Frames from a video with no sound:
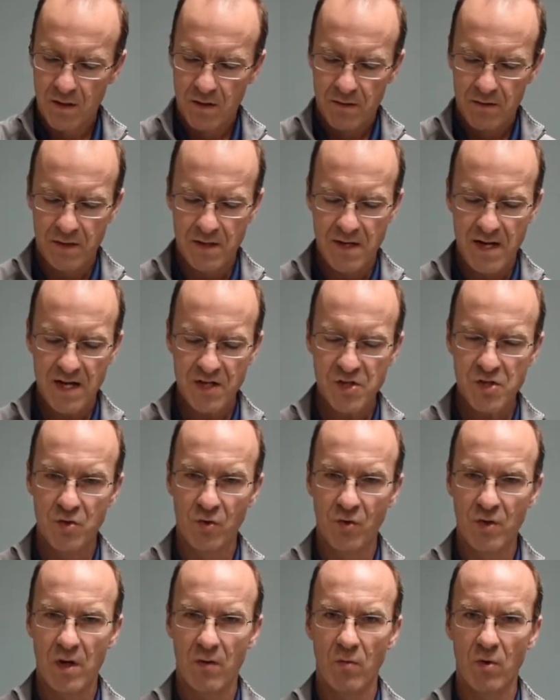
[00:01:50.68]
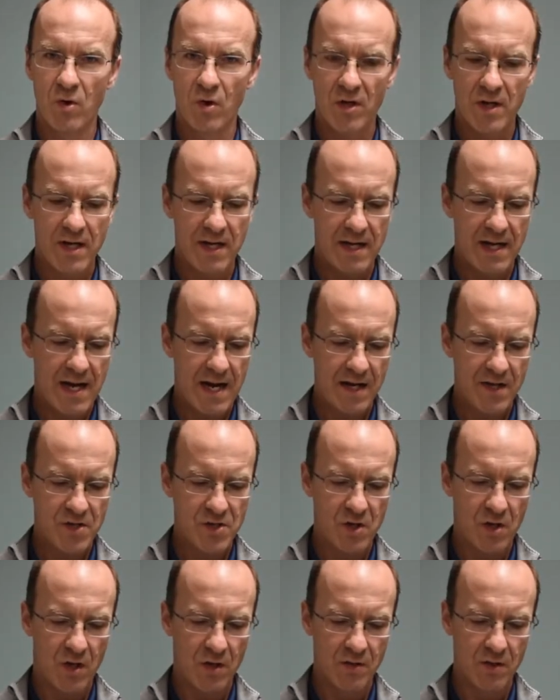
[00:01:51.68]
The next tool that we're looking at is
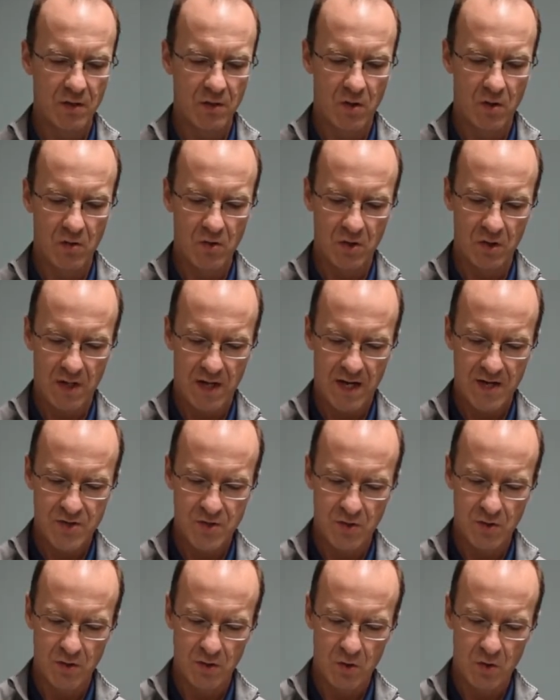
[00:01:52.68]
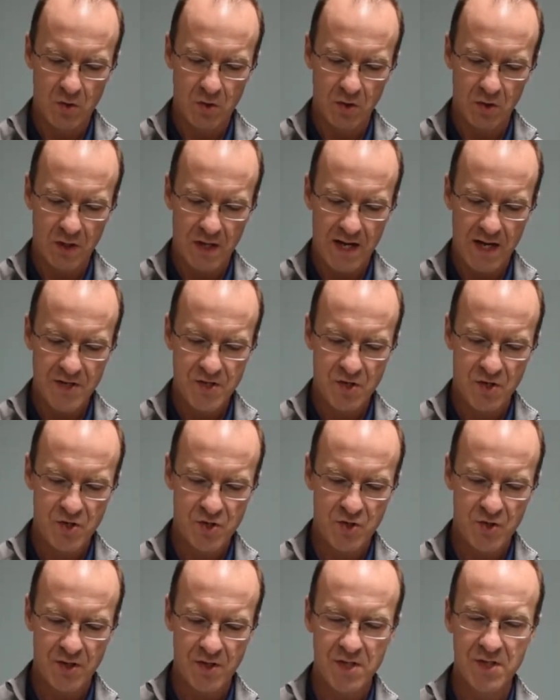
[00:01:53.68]
called the Localizer. And the Localizer,
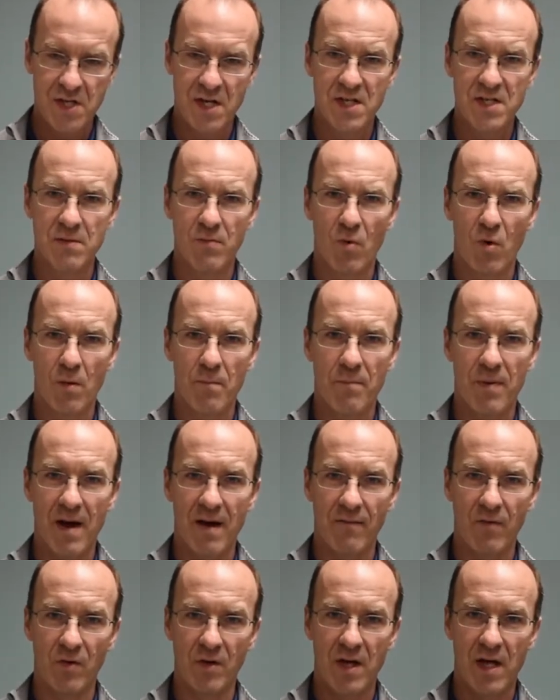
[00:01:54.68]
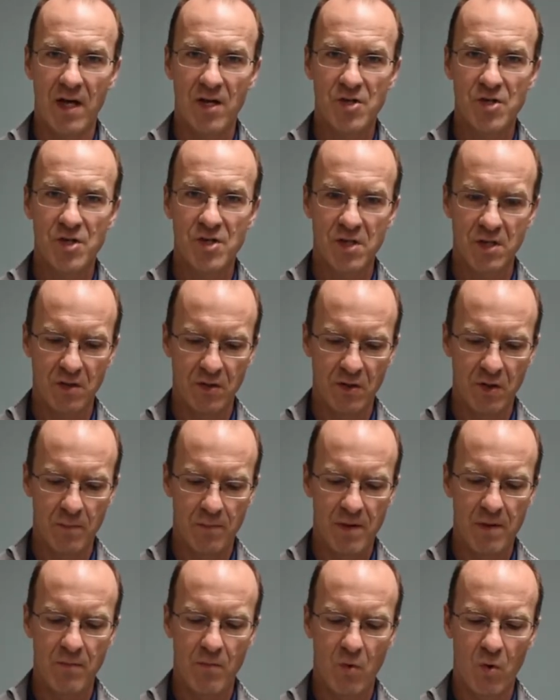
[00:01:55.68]
as you can see, has a more beveled edge. It's a little
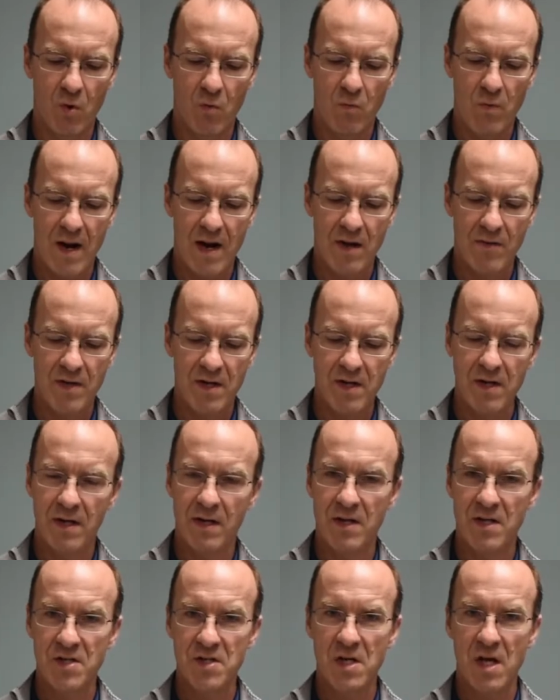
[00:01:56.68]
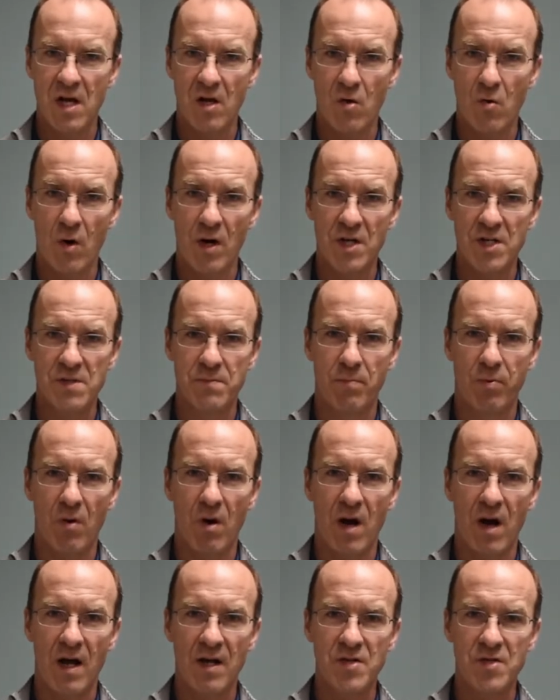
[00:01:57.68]
bit more rounded and it's not quite as
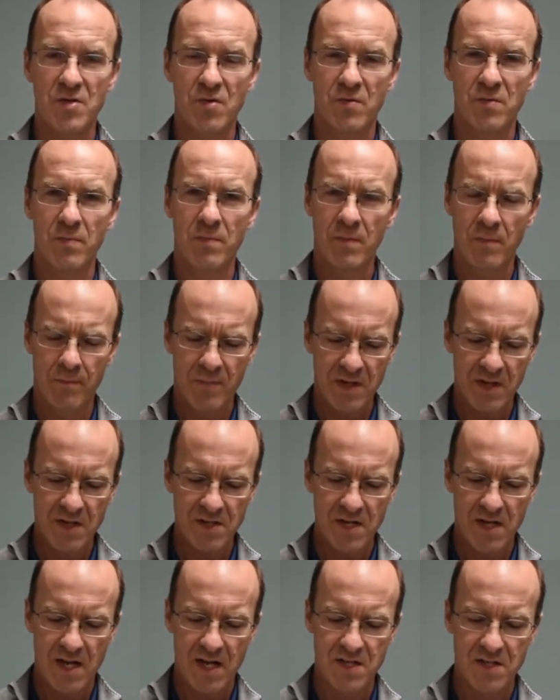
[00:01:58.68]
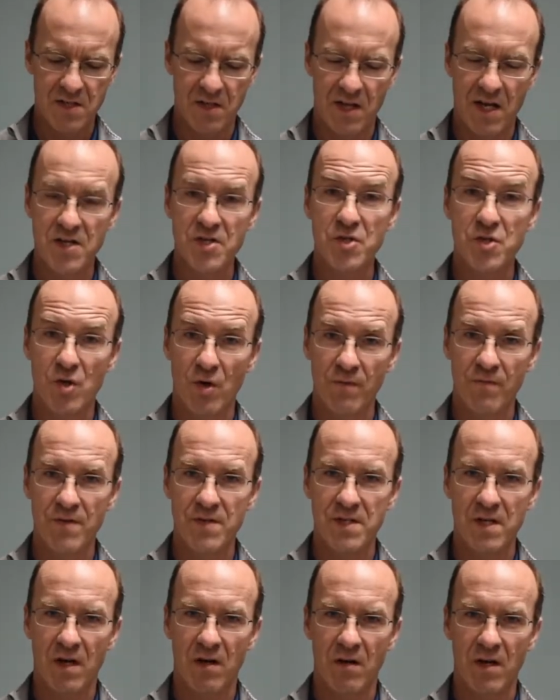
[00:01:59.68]
broad. So because it has less
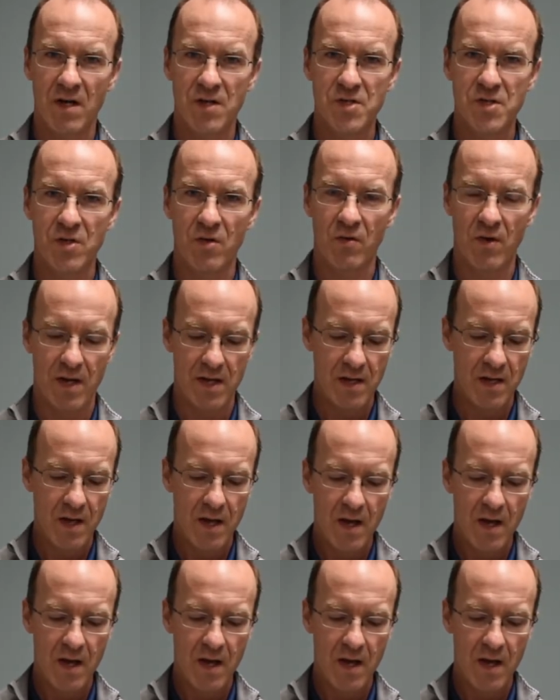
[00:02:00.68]
surface area to it,